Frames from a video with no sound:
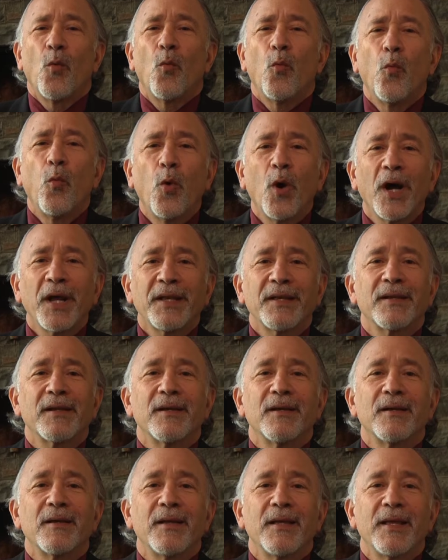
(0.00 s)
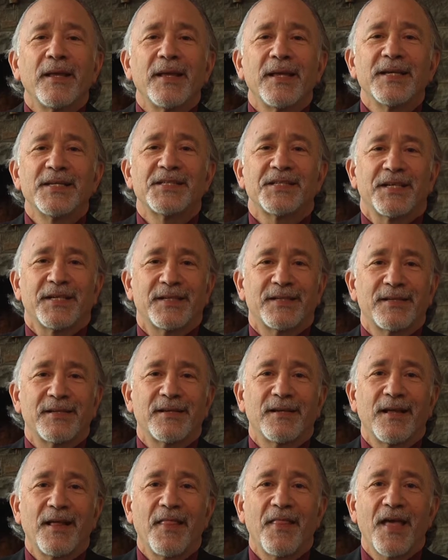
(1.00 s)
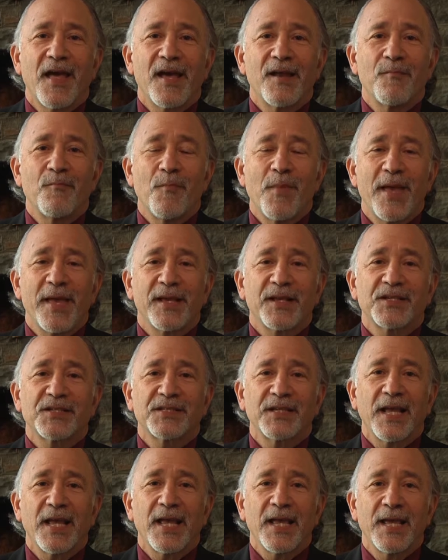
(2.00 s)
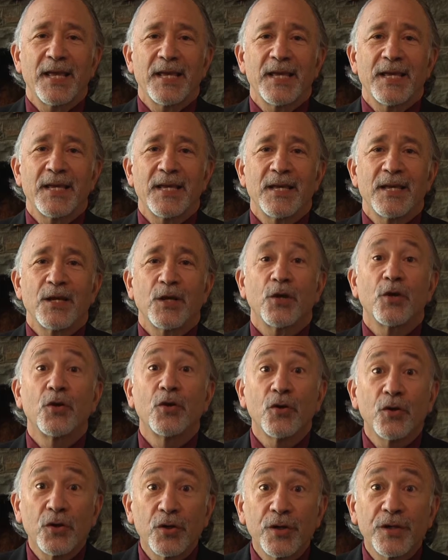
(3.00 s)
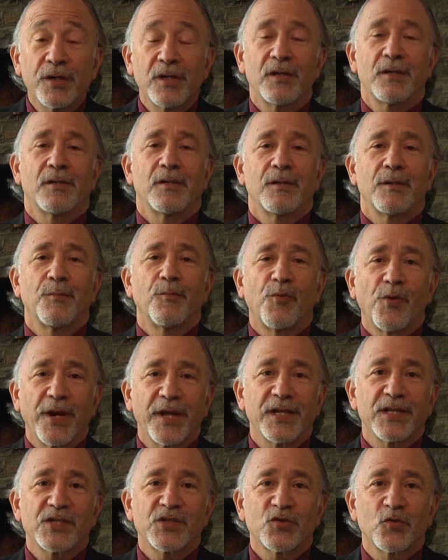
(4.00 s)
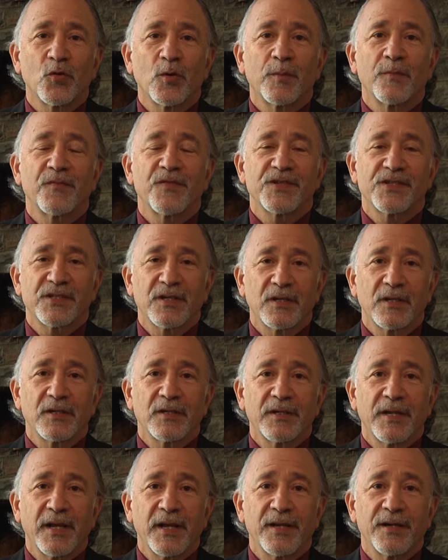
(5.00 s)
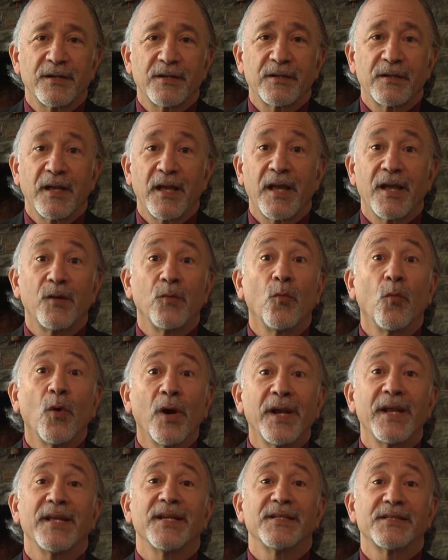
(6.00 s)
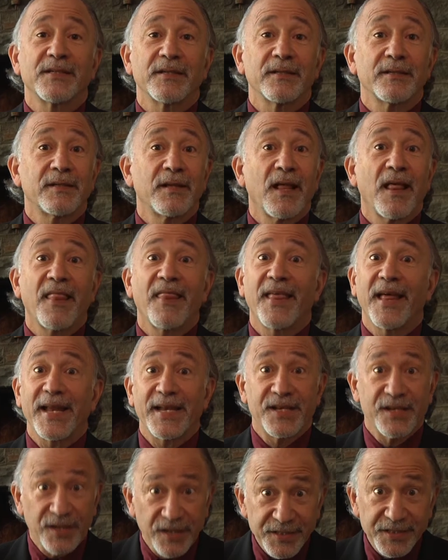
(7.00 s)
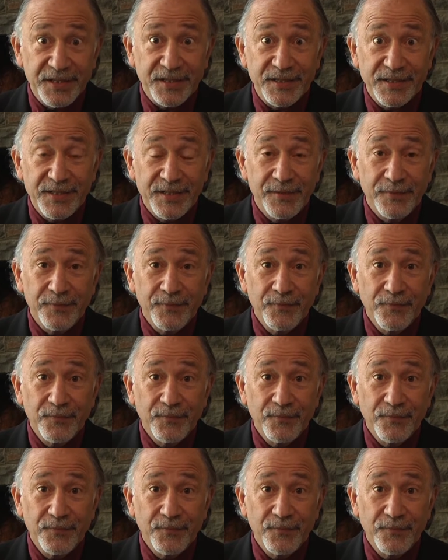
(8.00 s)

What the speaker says: What is it that makes a good brainstorm facilitator, and what is it that doesn't?